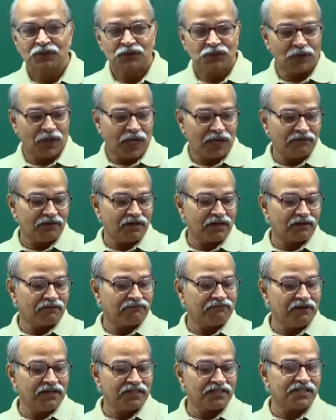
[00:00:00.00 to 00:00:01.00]
So our
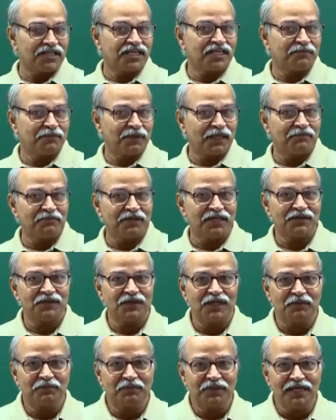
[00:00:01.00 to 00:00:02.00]
first experiment
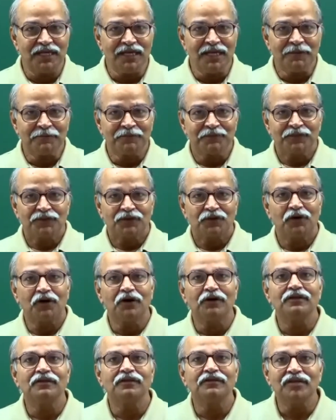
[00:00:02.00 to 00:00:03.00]
will be
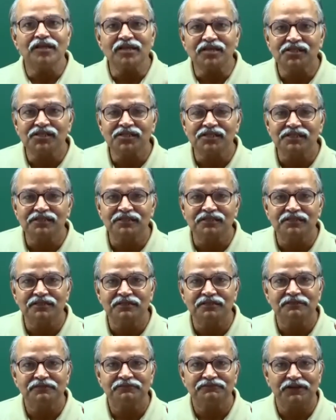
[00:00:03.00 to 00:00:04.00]
on this
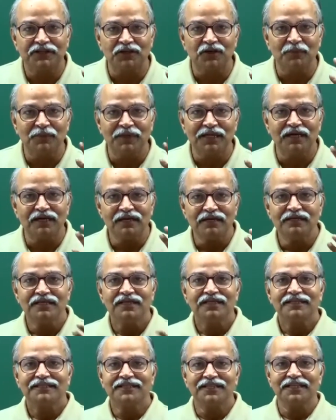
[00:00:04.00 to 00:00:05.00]
phenomena,
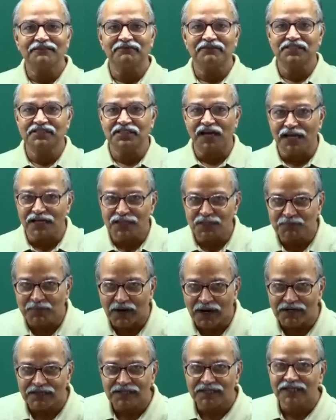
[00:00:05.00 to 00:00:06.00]
that if a charged
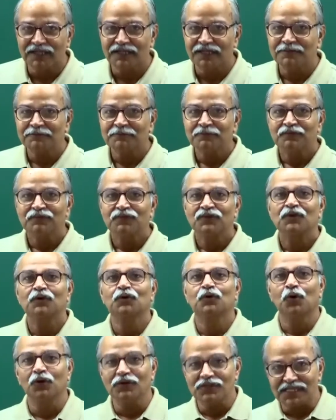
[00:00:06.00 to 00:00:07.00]
particle
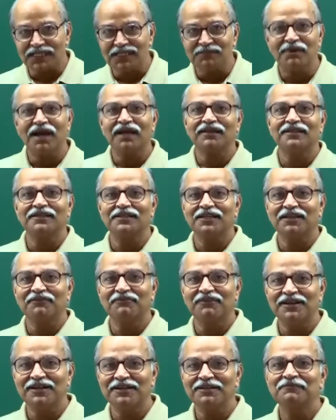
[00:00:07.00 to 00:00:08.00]
goes in magnetic
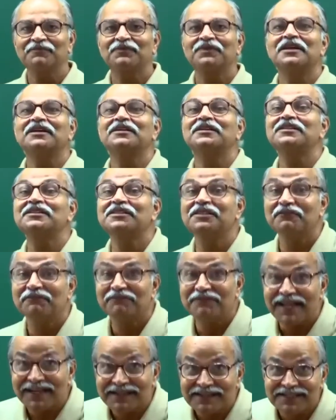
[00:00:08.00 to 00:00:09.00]
field, it is
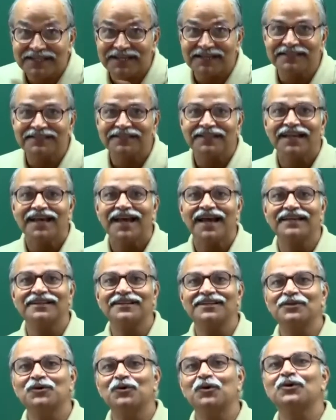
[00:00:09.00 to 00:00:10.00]
deflected and
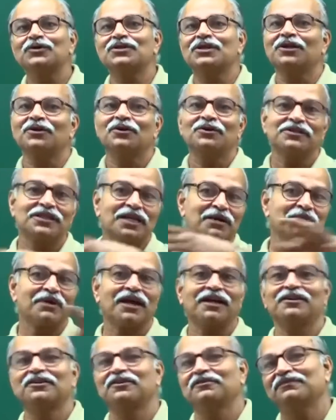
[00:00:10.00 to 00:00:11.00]
it goes along some
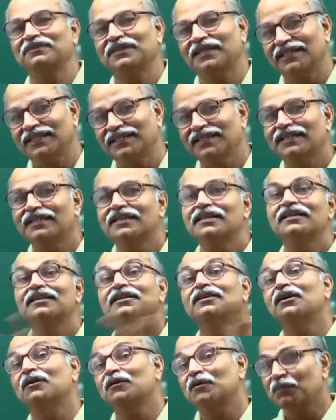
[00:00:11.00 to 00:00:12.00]
kind of a
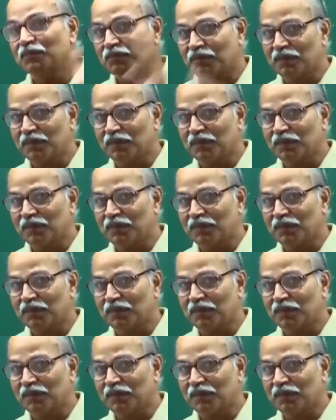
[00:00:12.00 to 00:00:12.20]
curved